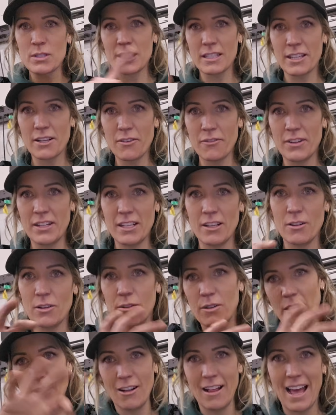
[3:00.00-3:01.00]
a little video,
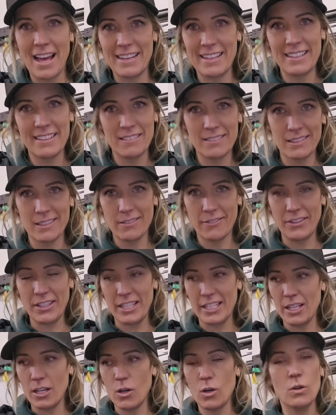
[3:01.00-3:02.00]
or I'll add in a little
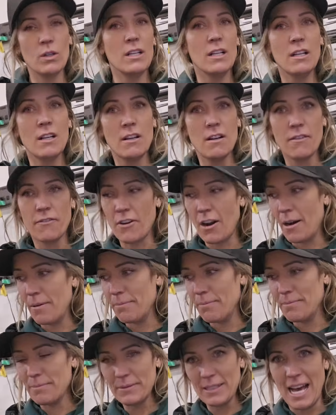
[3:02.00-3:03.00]
video
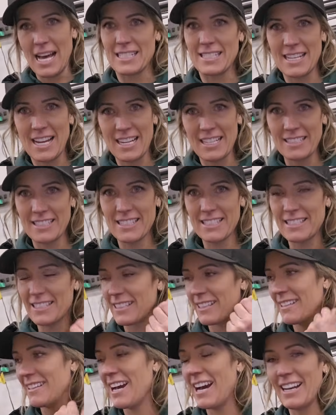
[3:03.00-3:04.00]
from last night's
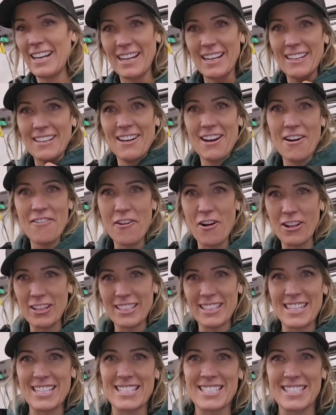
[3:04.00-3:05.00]
cutting of all
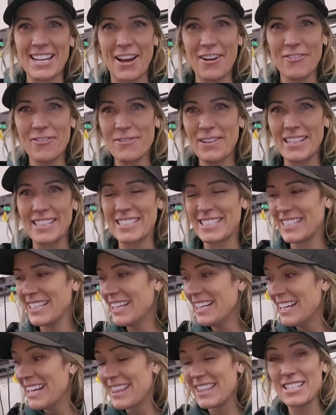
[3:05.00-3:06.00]
of this stuff, because
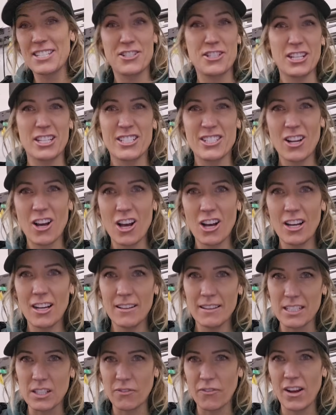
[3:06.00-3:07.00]
this jigsaw,
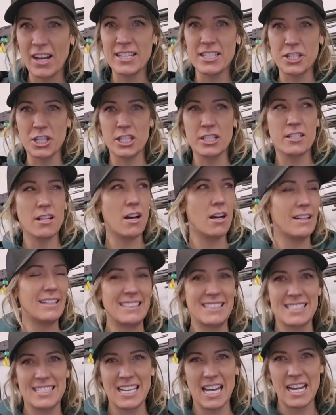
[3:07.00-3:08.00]
this fine jigsaw,
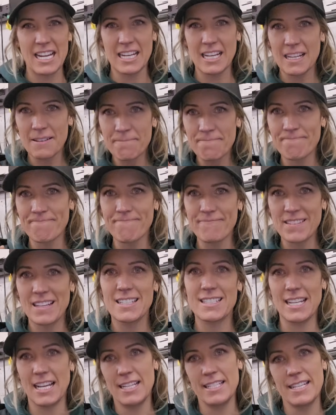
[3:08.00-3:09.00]
is like
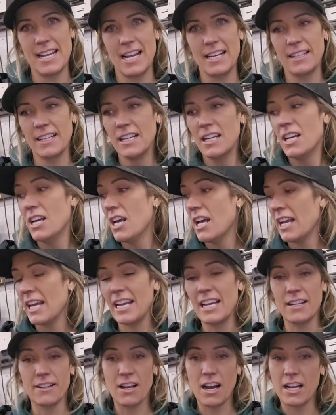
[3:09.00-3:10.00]
10/10.
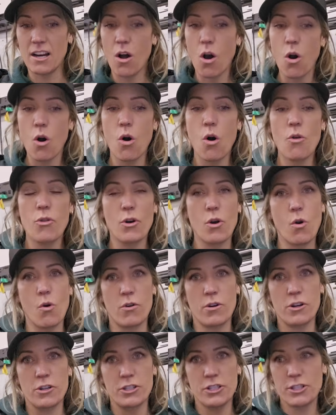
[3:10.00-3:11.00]
It cut all the
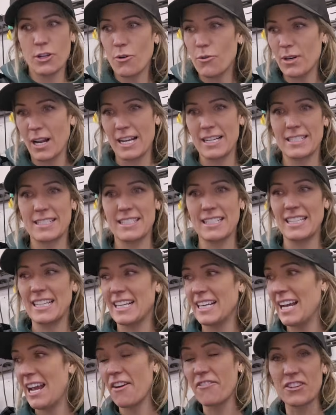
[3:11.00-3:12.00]
corners so
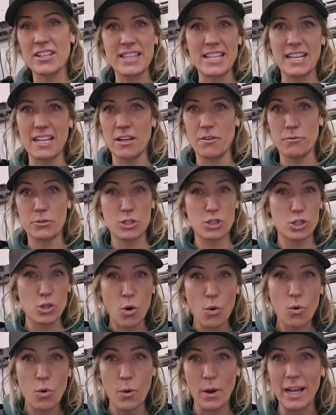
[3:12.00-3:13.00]
nicely, everything, and it was
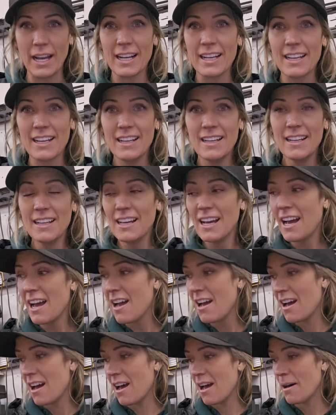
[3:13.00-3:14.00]
so quick.
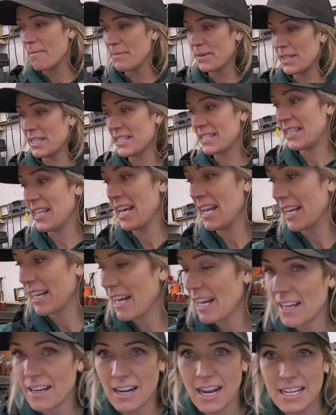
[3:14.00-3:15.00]
This thing
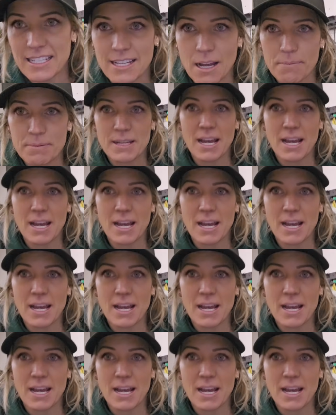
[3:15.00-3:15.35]
cuts up to